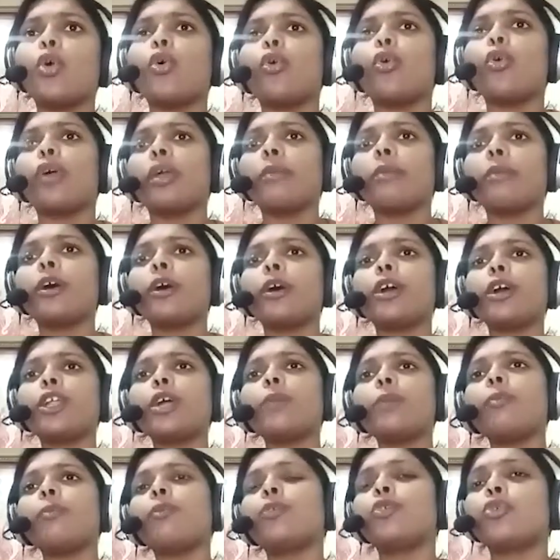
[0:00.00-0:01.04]
waiver of
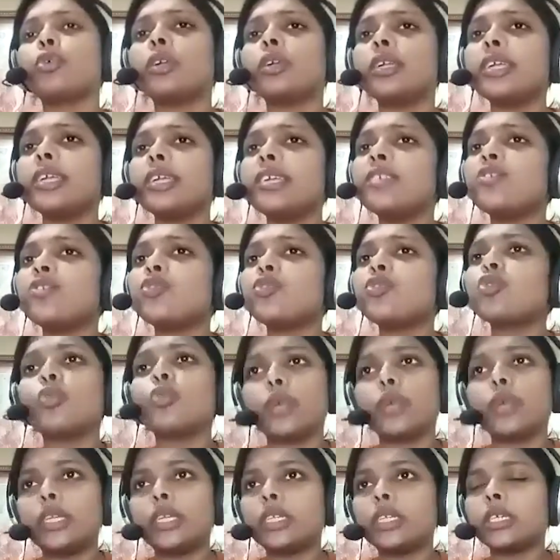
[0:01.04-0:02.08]
notice to
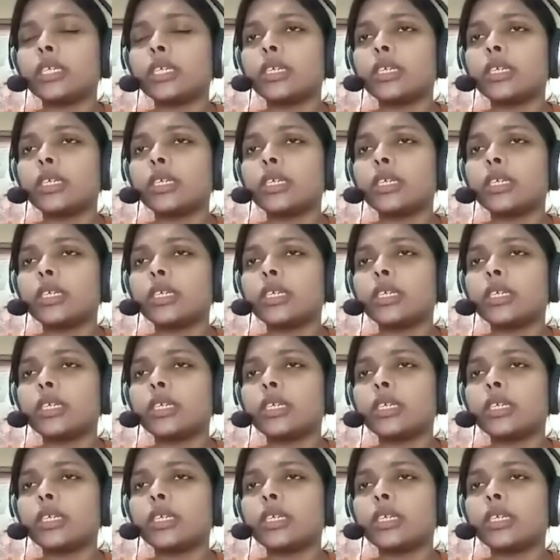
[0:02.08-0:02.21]
quit.